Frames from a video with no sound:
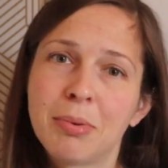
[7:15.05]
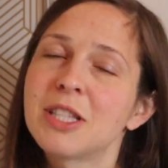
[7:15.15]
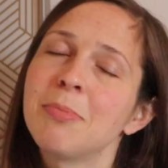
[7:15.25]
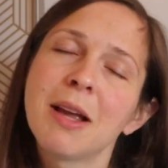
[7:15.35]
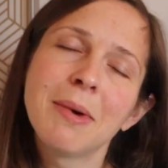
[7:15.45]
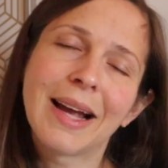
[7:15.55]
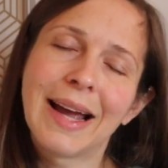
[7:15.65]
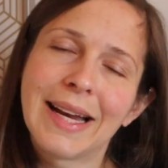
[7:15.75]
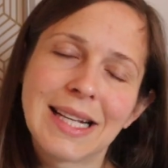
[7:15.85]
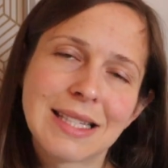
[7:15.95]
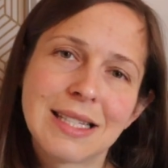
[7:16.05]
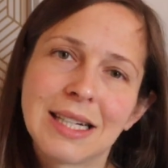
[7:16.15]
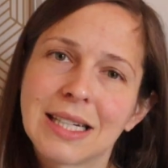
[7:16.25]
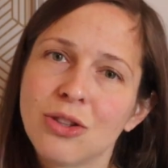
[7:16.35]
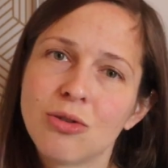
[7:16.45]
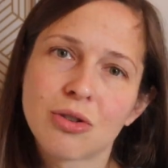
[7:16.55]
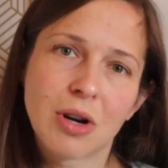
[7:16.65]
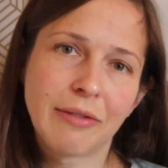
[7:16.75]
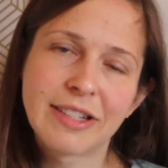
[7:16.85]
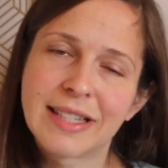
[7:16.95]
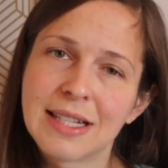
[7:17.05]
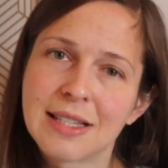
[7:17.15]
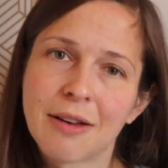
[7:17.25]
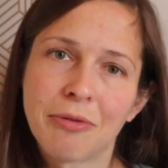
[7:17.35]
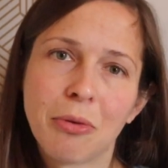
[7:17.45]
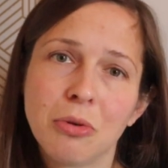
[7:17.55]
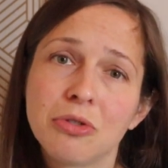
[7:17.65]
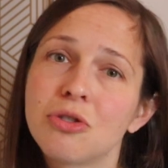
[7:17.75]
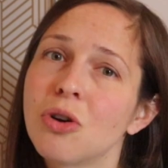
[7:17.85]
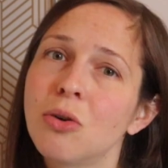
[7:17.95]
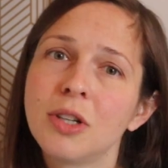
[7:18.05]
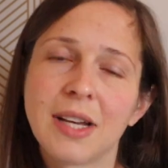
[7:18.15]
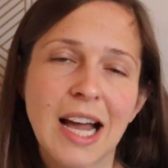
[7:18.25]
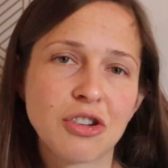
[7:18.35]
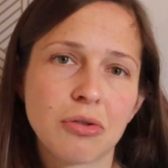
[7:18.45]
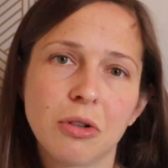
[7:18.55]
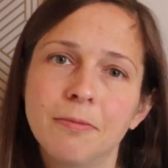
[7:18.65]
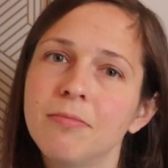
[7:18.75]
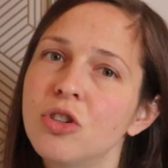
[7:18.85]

But smegma kind of gets stuck in those crevices and folds. Totally natural.